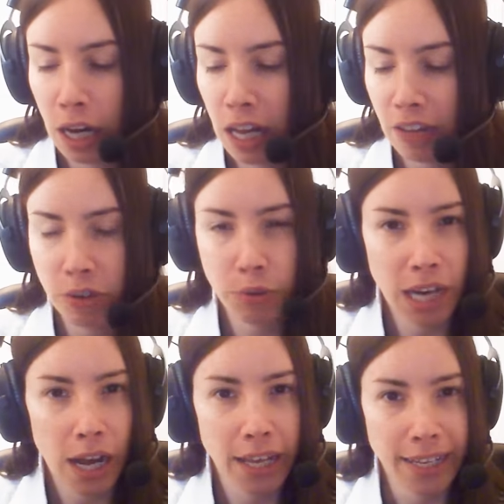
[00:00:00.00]
if you were
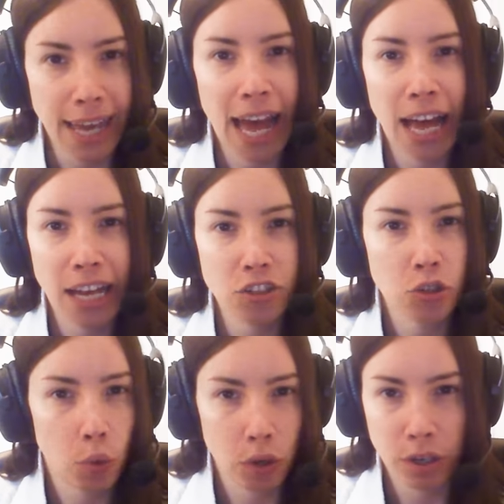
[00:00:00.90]
not in
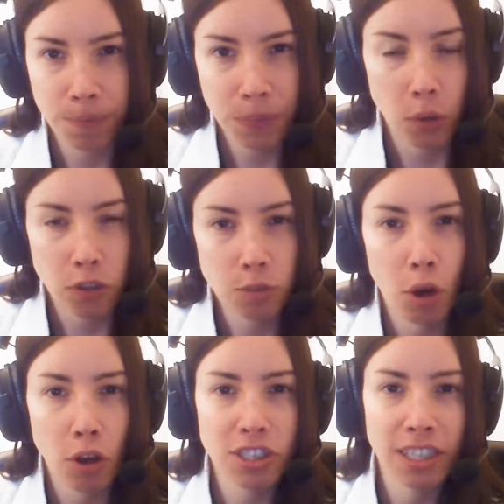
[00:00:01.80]
cash or, you know, a
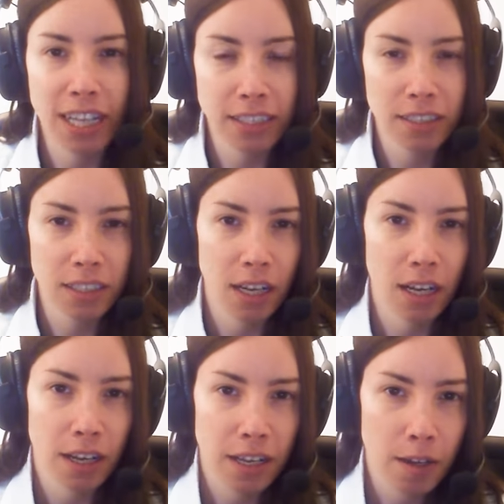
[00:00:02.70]
small select
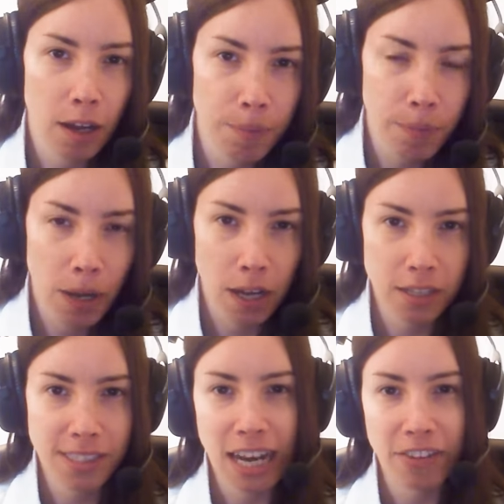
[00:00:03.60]

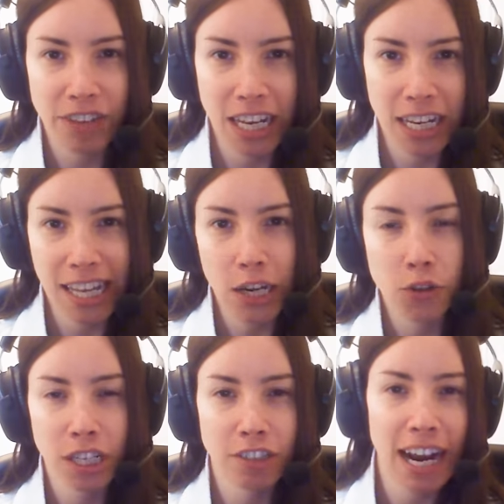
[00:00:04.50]
set of
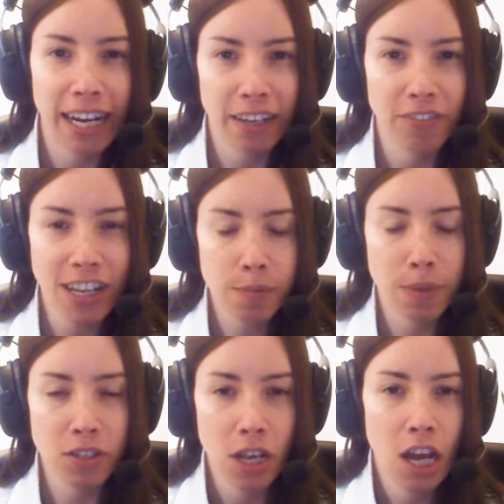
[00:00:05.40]
idiosyncratic
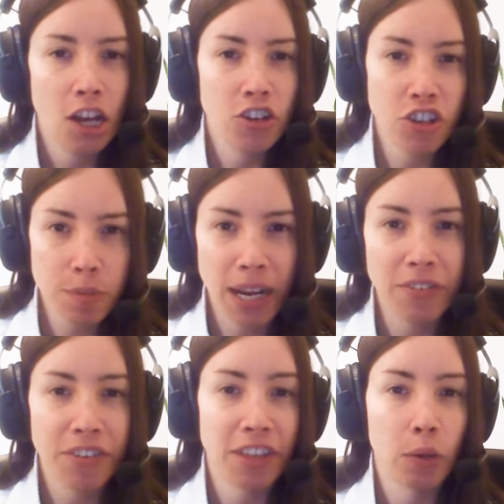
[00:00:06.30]
investments, just
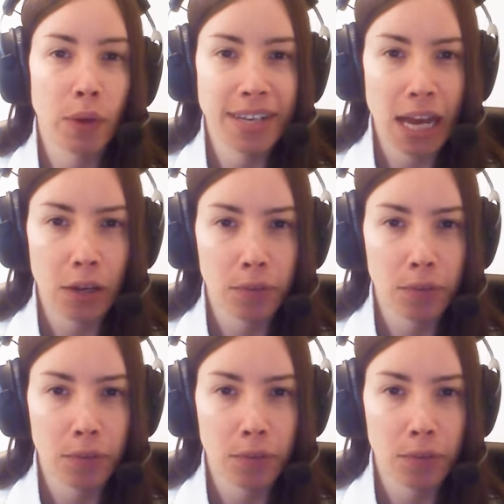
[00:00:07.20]
about everything went